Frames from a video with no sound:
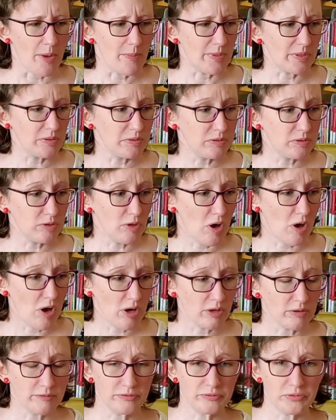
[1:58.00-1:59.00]

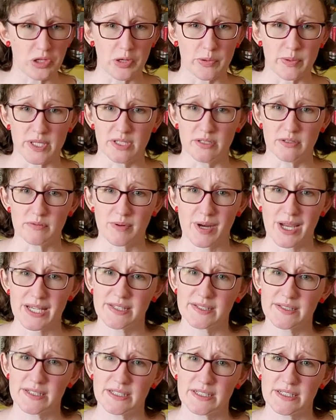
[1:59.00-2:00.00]
long flowy
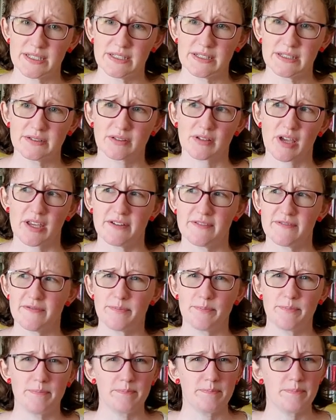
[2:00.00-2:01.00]
dresses, kind of
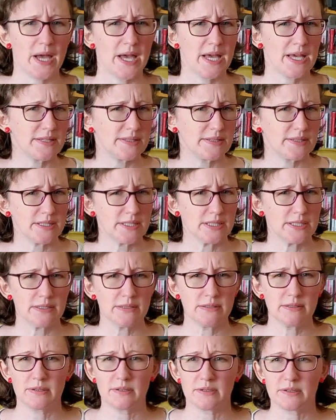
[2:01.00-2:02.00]

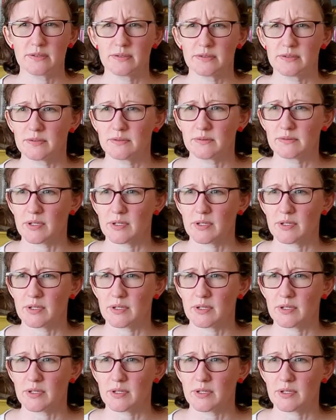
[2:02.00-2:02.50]
peasant,